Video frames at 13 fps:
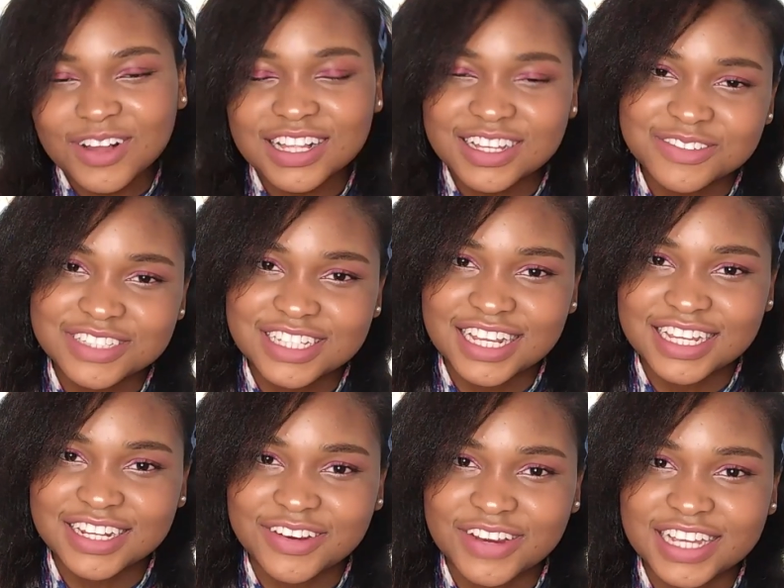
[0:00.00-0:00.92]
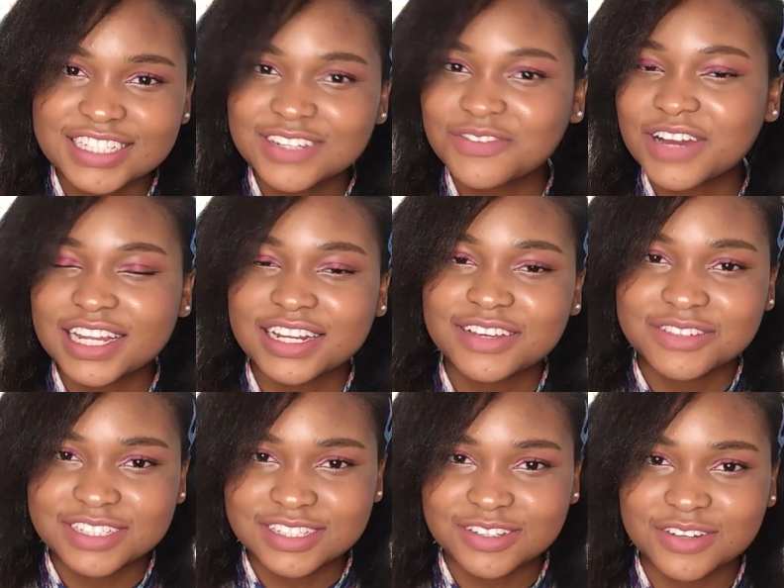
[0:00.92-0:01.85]
Welcome to Lady Rette. My
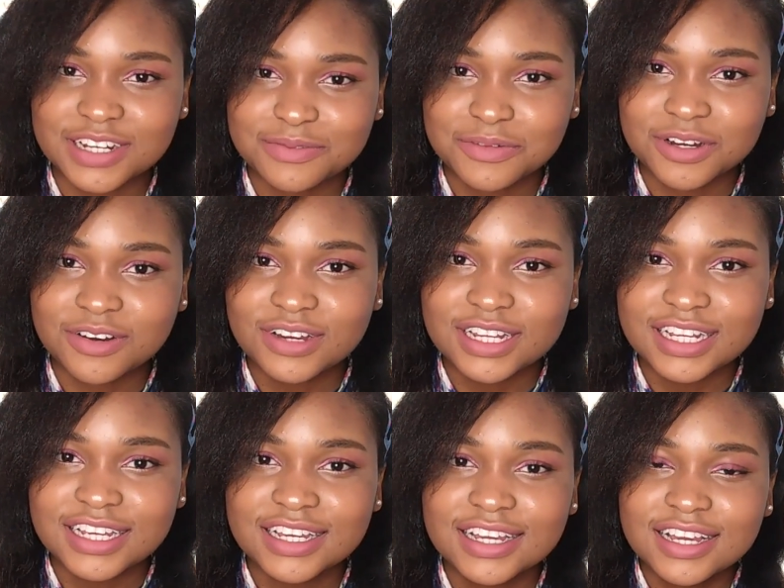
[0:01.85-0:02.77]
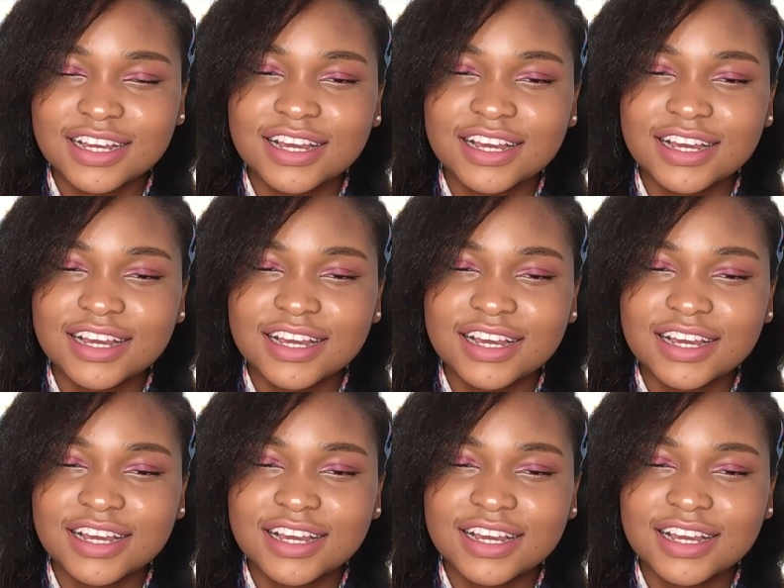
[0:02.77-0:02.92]
name is Rette McCauley.